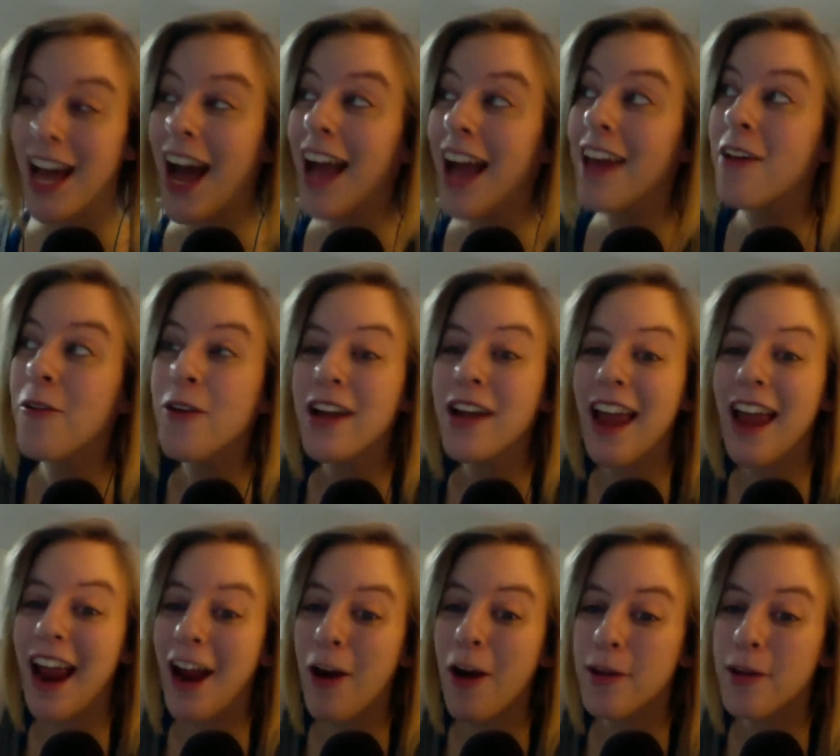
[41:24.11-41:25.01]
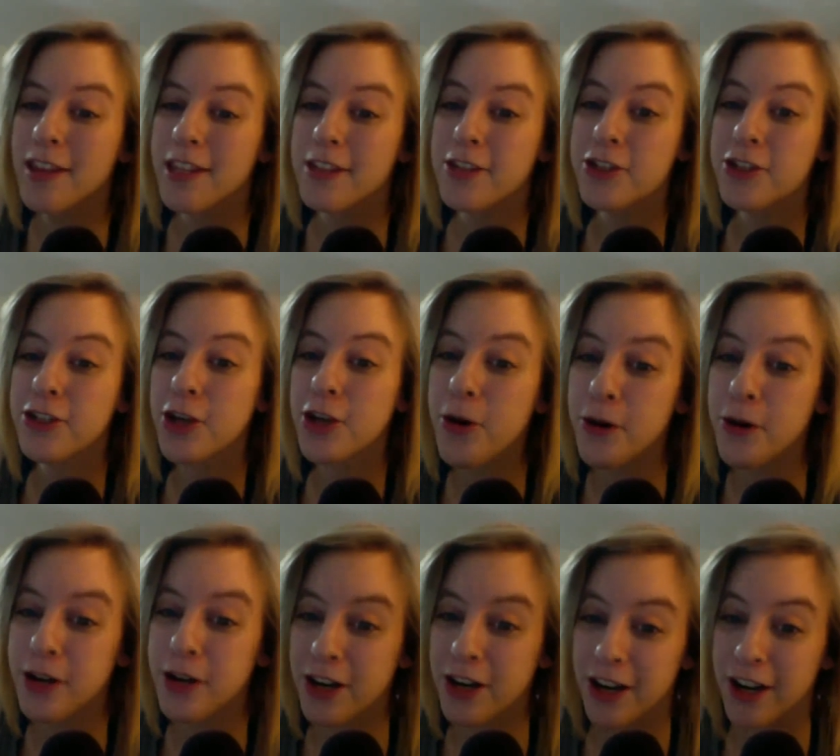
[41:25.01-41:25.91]
I don't care about the
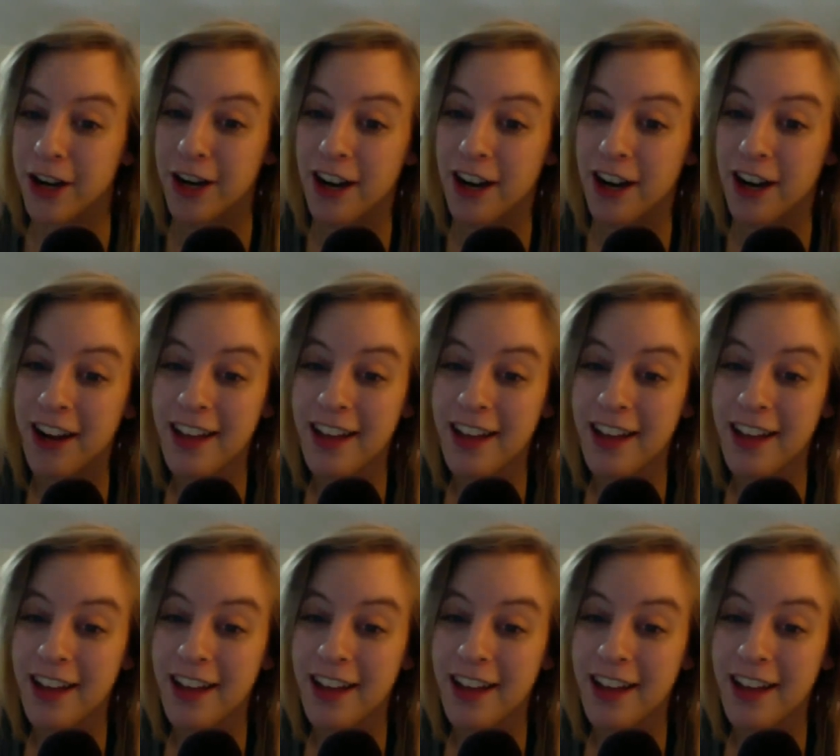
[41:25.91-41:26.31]
Joker.